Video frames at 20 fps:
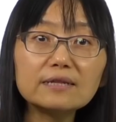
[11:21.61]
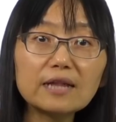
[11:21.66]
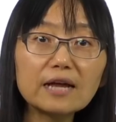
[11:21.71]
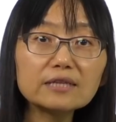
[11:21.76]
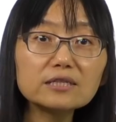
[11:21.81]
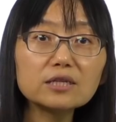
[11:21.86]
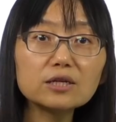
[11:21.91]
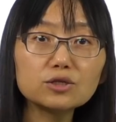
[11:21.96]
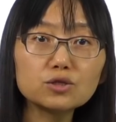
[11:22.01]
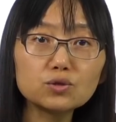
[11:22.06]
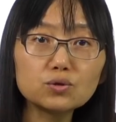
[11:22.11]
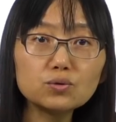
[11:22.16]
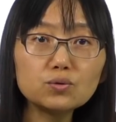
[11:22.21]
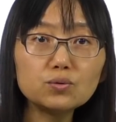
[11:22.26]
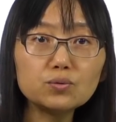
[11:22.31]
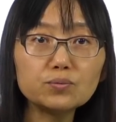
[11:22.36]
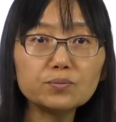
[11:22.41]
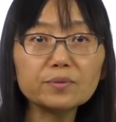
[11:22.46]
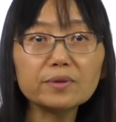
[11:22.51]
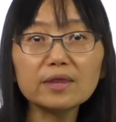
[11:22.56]
Let's
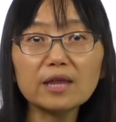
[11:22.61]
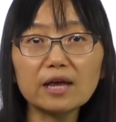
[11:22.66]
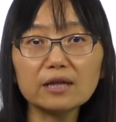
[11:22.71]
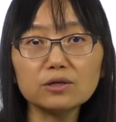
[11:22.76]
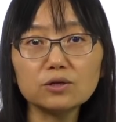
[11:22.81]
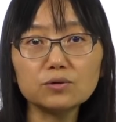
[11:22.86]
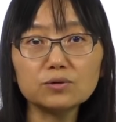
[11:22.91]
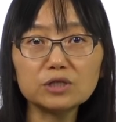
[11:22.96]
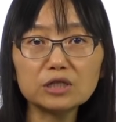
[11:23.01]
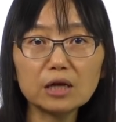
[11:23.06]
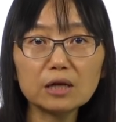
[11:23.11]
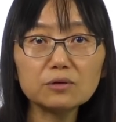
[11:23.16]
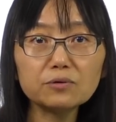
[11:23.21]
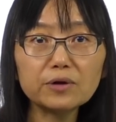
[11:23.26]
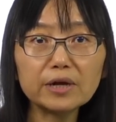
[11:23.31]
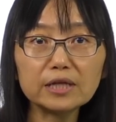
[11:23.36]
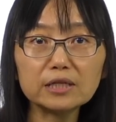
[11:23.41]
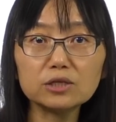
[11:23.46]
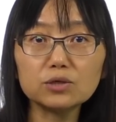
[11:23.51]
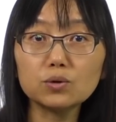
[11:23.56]
assume that you
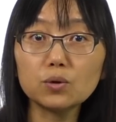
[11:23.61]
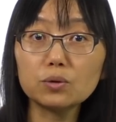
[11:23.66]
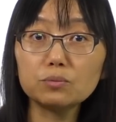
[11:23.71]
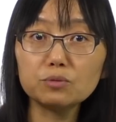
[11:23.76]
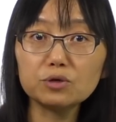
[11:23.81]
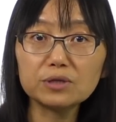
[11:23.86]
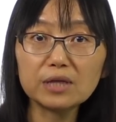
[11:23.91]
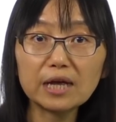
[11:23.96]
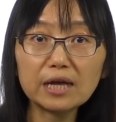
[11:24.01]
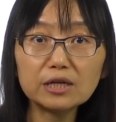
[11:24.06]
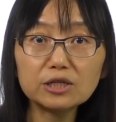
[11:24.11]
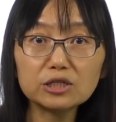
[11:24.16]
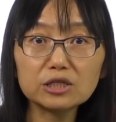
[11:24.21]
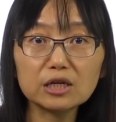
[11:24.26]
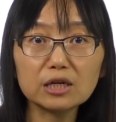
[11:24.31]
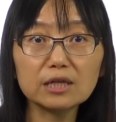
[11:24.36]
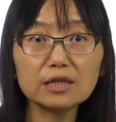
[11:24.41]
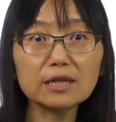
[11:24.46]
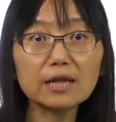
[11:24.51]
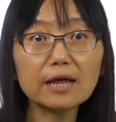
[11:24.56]
generate your
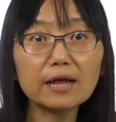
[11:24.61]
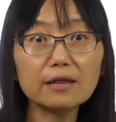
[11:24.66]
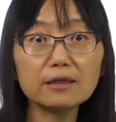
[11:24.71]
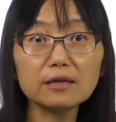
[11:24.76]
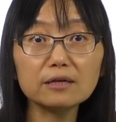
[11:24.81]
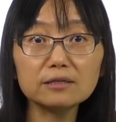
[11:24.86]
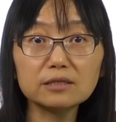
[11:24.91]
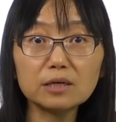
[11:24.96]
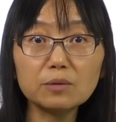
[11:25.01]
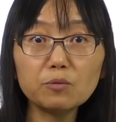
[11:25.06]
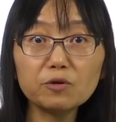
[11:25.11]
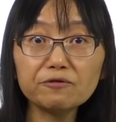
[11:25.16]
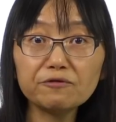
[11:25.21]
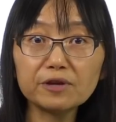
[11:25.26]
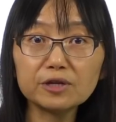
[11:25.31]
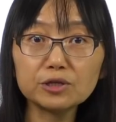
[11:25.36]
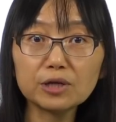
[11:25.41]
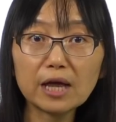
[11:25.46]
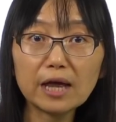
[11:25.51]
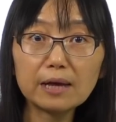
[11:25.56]
mutation in the
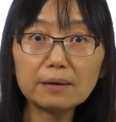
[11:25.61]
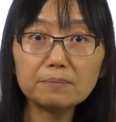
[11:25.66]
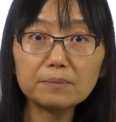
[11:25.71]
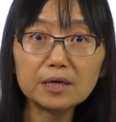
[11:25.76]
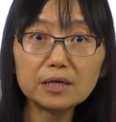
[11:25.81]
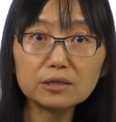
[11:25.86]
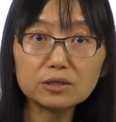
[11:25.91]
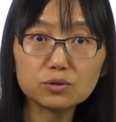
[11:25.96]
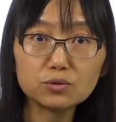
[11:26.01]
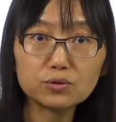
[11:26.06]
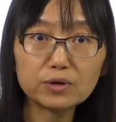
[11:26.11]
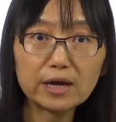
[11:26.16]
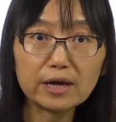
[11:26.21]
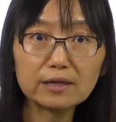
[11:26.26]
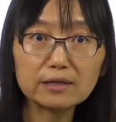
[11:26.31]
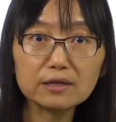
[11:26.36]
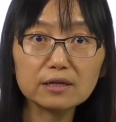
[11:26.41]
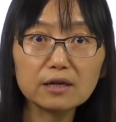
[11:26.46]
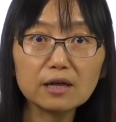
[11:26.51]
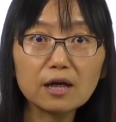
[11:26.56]
zebrafish AB
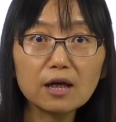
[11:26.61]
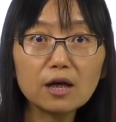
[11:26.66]
strand.